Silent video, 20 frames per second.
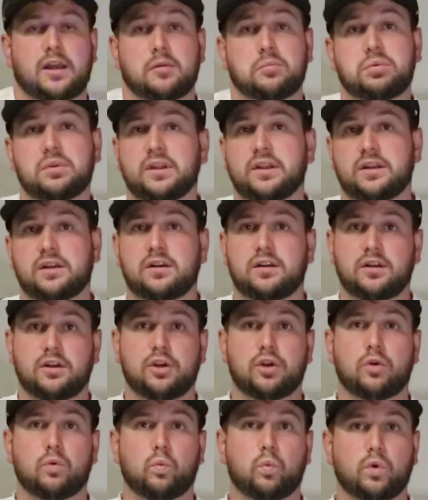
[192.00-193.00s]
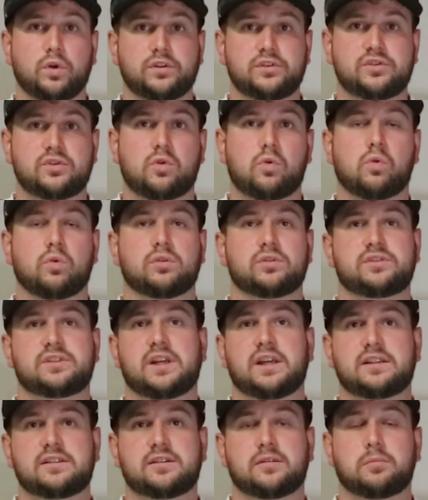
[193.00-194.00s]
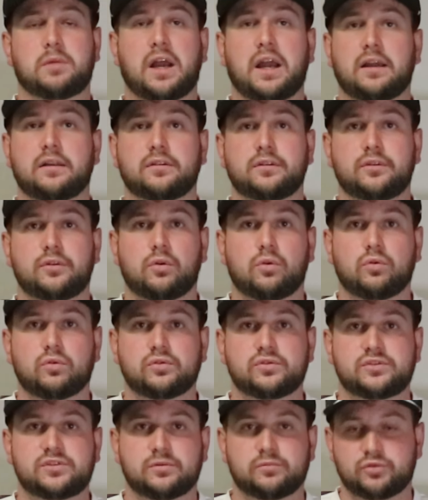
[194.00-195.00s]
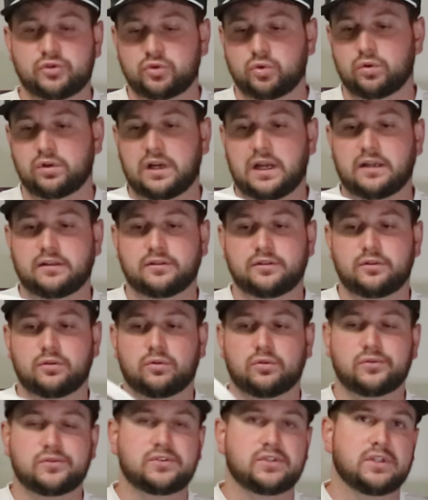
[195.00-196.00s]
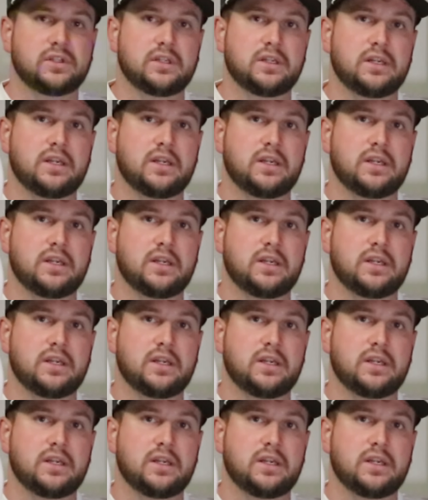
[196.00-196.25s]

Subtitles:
I played at a good woods course that had some island holes, some short island holes.